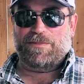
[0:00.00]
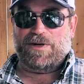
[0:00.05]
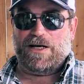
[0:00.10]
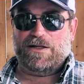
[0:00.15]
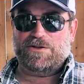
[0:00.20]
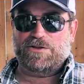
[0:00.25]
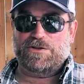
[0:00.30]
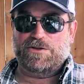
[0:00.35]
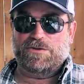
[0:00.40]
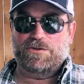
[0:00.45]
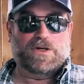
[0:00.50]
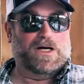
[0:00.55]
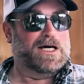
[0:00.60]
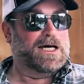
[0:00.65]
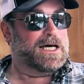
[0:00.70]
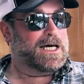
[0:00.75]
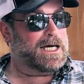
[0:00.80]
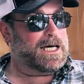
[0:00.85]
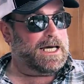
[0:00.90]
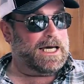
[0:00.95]
about you,
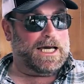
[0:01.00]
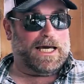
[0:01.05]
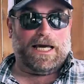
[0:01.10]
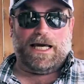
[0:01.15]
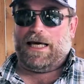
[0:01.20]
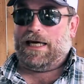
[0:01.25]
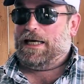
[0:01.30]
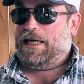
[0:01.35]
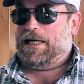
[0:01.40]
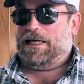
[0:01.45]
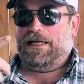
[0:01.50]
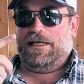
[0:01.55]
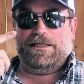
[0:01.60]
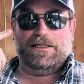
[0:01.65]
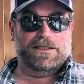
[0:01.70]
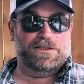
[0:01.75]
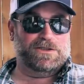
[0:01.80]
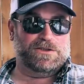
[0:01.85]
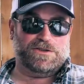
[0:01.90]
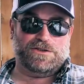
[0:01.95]

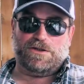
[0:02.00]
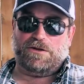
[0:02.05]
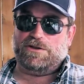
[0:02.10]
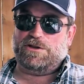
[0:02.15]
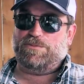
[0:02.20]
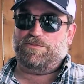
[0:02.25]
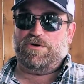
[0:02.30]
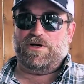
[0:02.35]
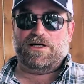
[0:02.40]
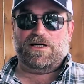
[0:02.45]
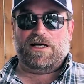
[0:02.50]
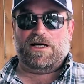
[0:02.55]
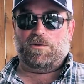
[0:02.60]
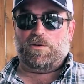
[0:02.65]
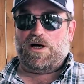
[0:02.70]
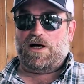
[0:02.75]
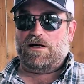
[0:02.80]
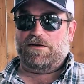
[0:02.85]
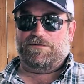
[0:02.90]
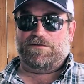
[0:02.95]
and it just starts spreading like
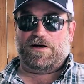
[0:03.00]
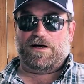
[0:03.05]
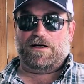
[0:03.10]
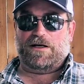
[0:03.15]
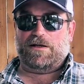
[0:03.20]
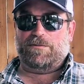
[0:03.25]
wildfire.